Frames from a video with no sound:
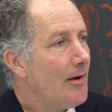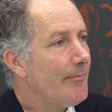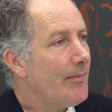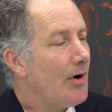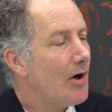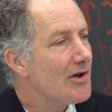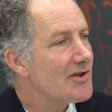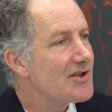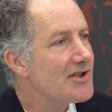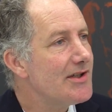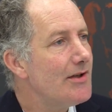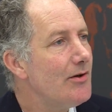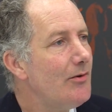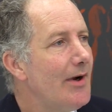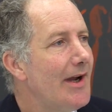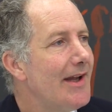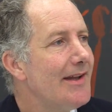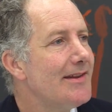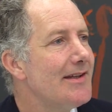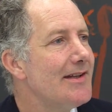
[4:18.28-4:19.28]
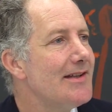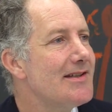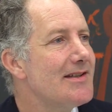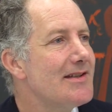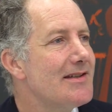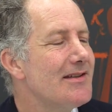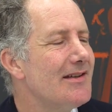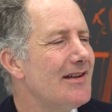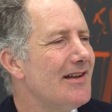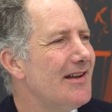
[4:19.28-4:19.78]
But I still had
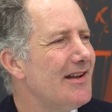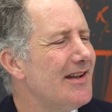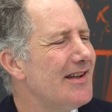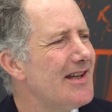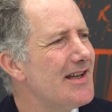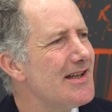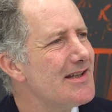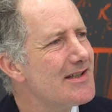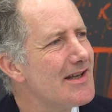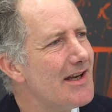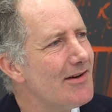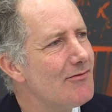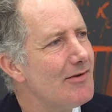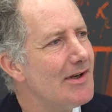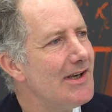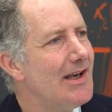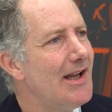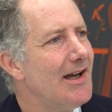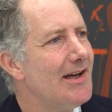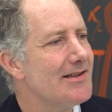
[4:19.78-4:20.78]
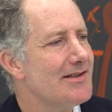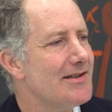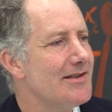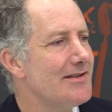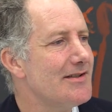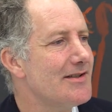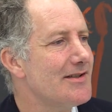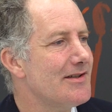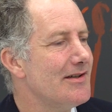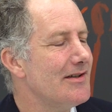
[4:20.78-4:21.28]
this
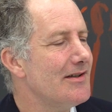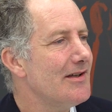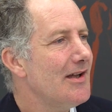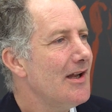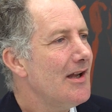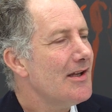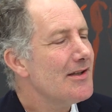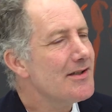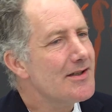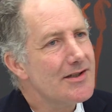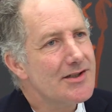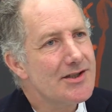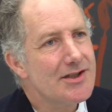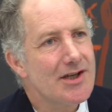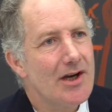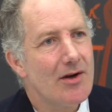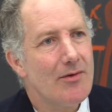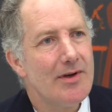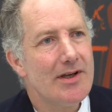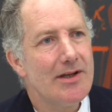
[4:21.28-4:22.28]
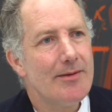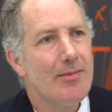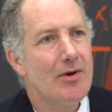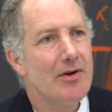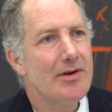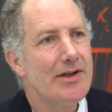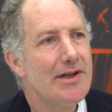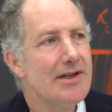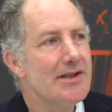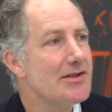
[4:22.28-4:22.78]
reluctance to show
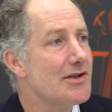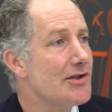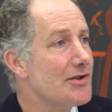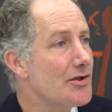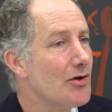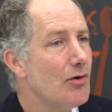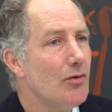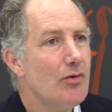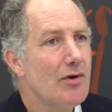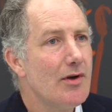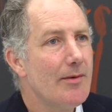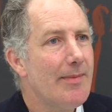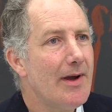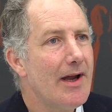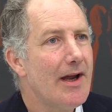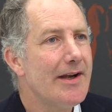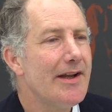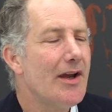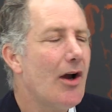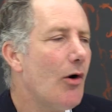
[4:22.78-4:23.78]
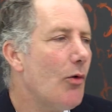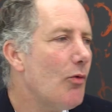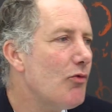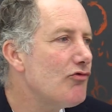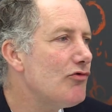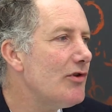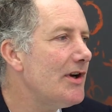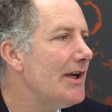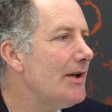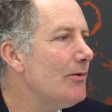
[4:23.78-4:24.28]
anybody, to talk about it. I
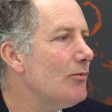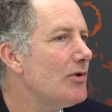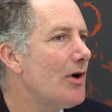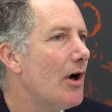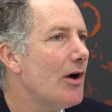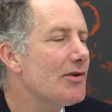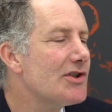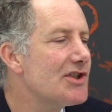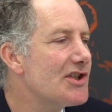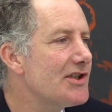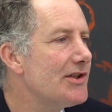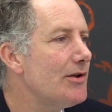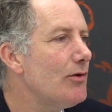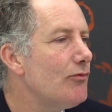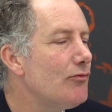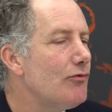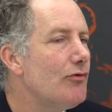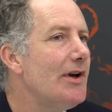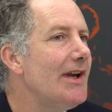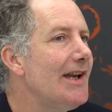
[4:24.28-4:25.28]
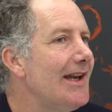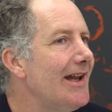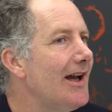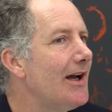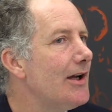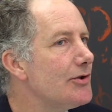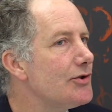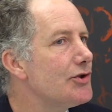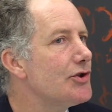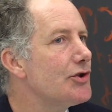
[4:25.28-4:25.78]
was still really
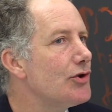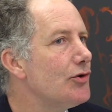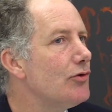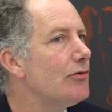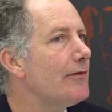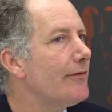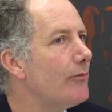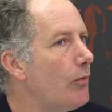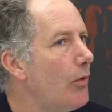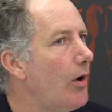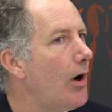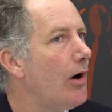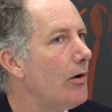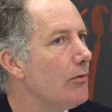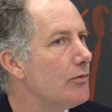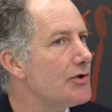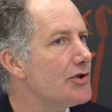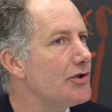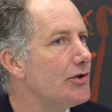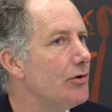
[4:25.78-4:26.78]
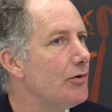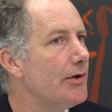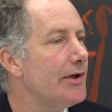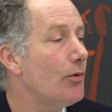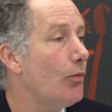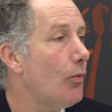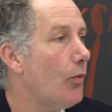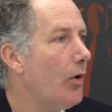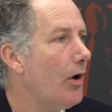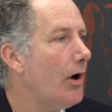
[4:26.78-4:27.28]
unsure of what I was
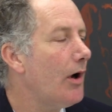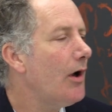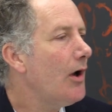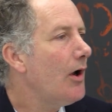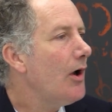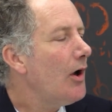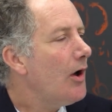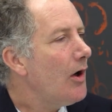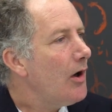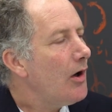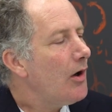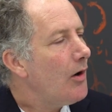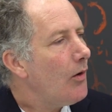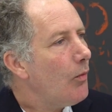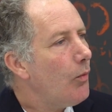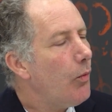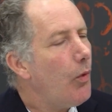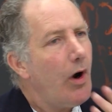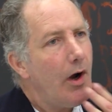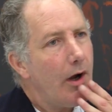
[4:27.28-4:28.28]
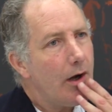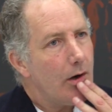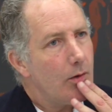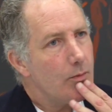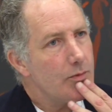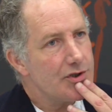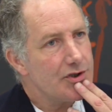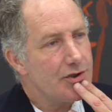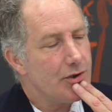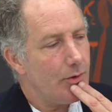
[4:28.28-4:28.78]
doing, why I
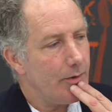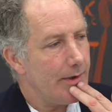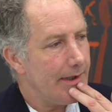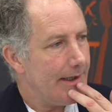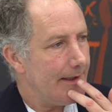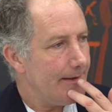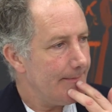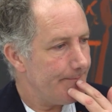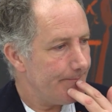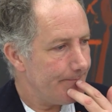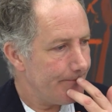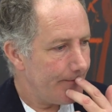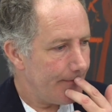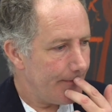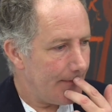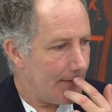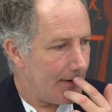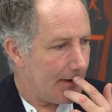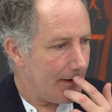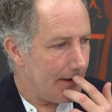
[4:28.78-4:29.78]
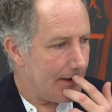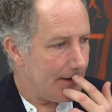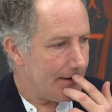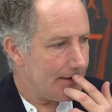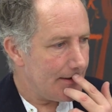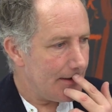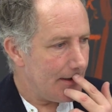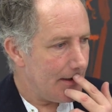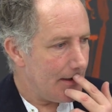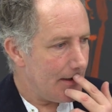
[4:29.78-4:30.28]
was doing it.
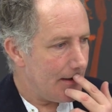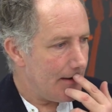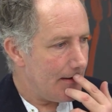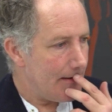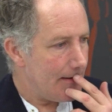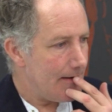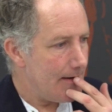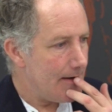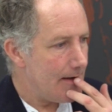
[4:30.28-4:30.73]
And I